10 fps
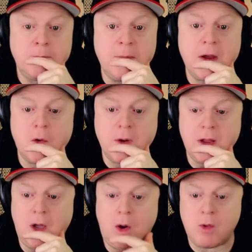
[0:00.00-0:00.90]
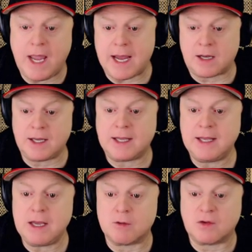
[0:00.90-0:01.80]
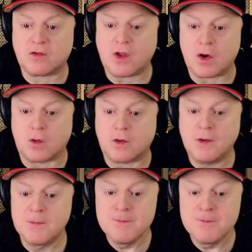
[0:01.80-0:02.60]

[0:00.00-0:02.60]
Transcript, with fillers: Mario! Okay, click here to start.